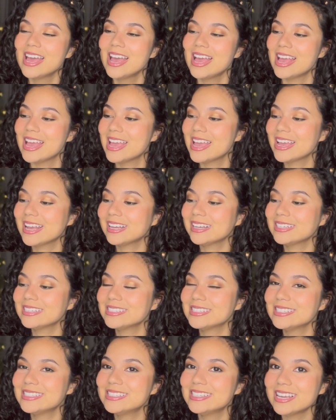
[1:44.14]

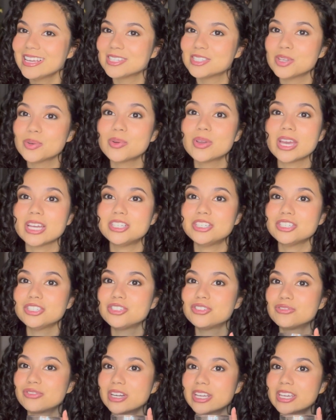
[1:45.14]
and yeah, so get your
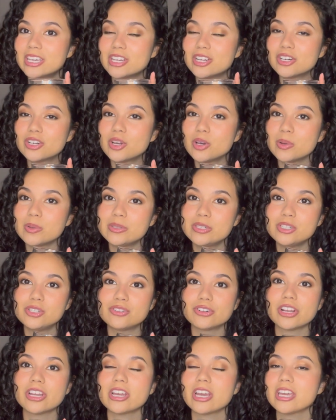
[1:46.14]
drink, get your cozy
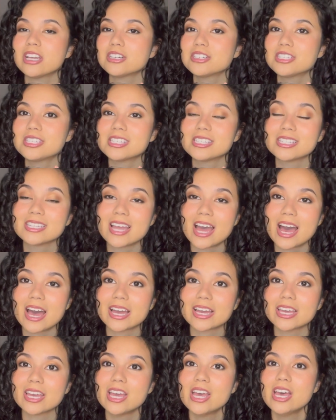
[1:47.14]
drink, get your
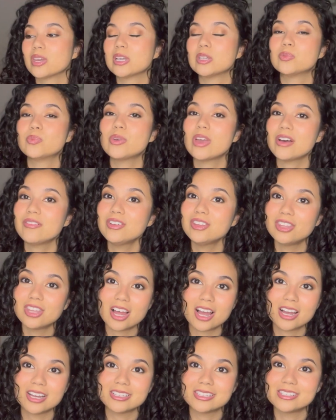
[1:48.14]
snack, because we have a
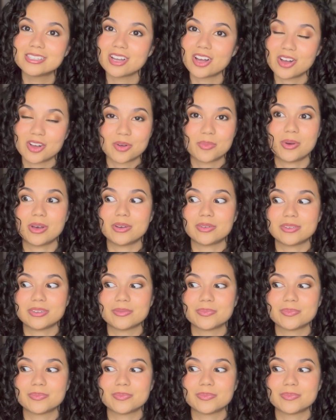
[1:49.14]
lot to talk about.